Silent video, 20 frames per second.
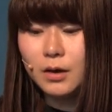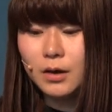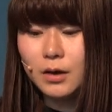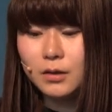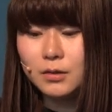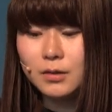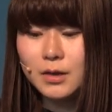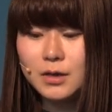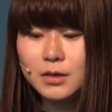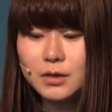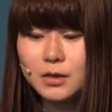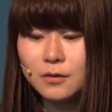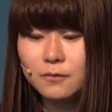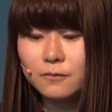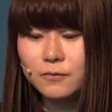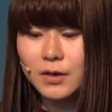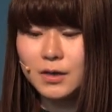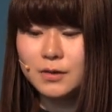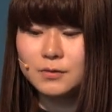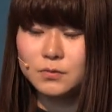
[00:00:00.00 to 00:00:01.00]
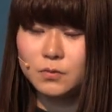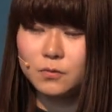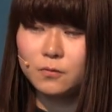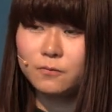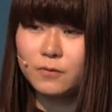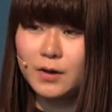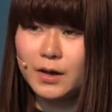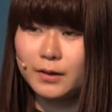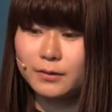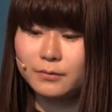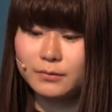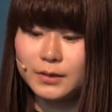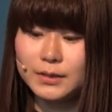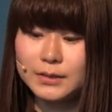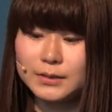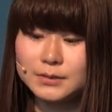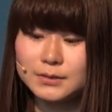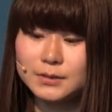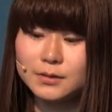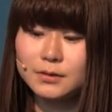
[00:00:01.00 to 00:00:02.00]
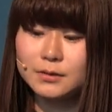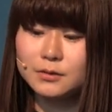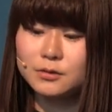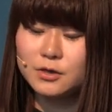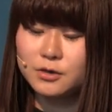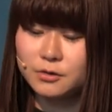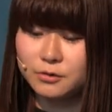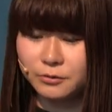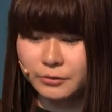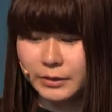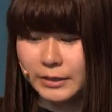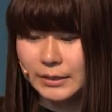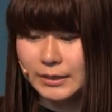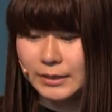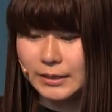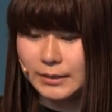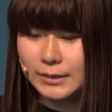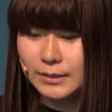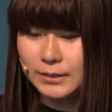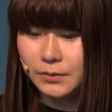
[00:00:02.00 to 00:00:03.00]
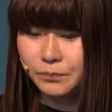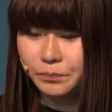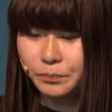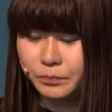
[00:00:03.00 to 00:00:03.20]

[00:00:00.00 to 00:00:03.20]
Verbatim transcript: a native SO file is generated.